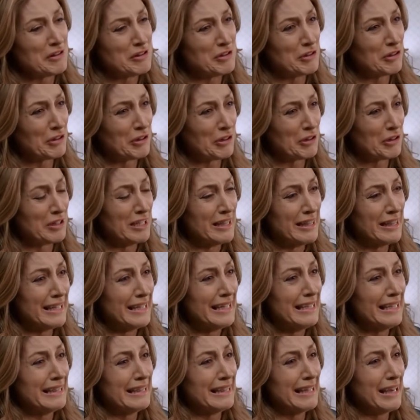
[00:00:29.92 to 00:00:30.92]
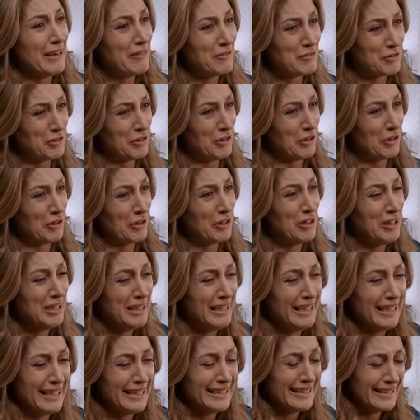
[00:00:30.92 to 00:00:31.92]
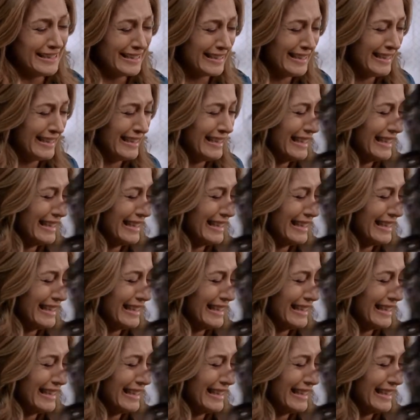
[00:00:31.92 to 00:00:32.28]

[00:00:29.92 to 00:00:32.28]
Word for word: He just drove into her and then he left her.